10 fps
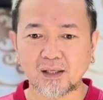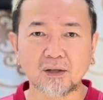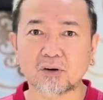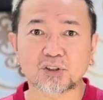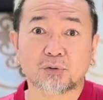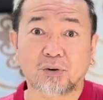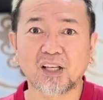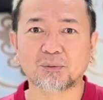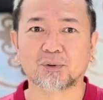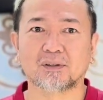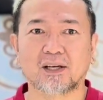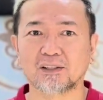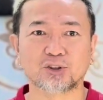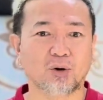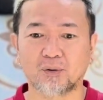it's available.
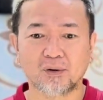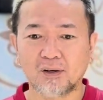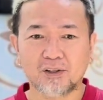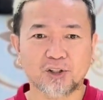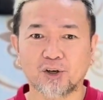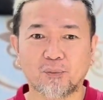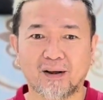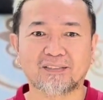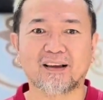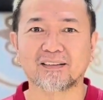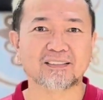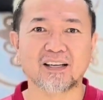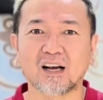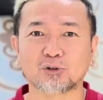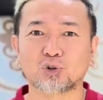And so right there and
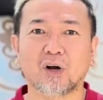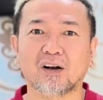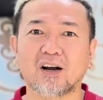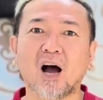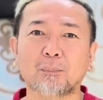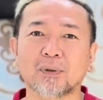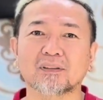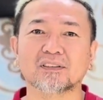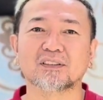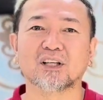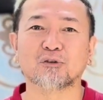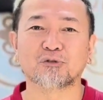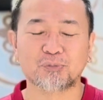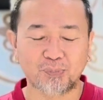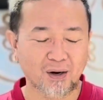then I was trying to cop it and
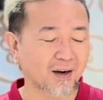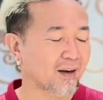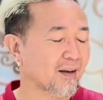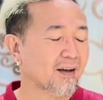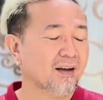stuff, but